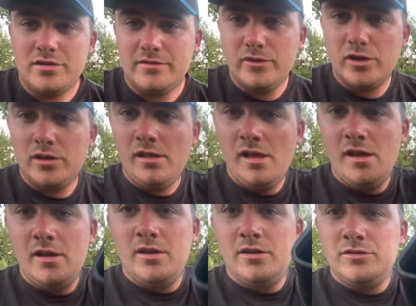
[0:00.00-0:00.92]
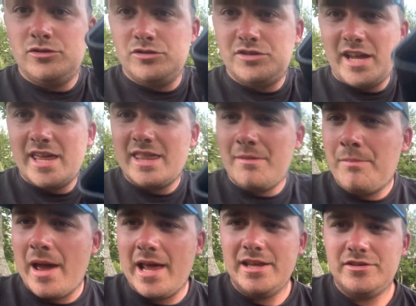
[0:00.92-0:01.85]
of all, just to get them
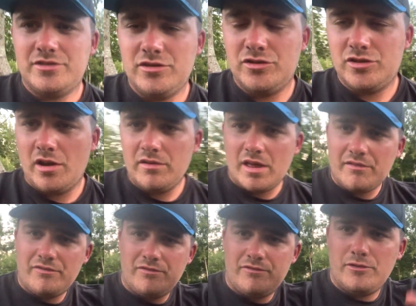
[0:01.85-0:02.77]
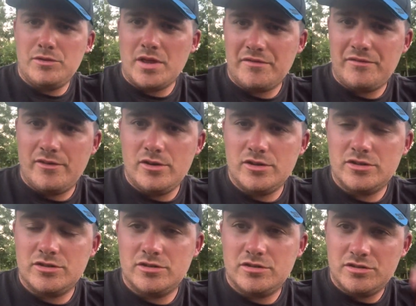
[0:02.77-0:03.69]
pellets just to go that, through that
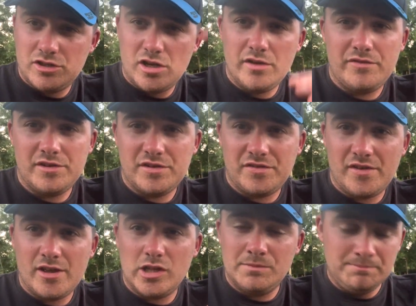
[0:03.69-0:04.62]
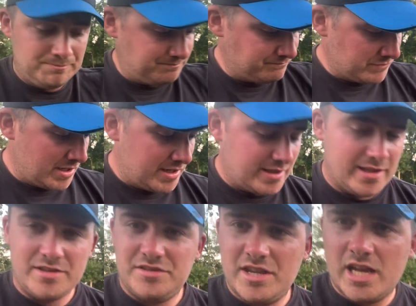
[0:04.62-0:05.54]
first surface film and then
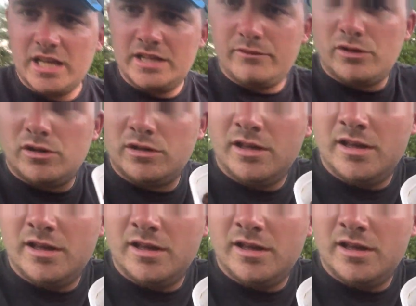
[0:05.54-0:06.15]
second of all,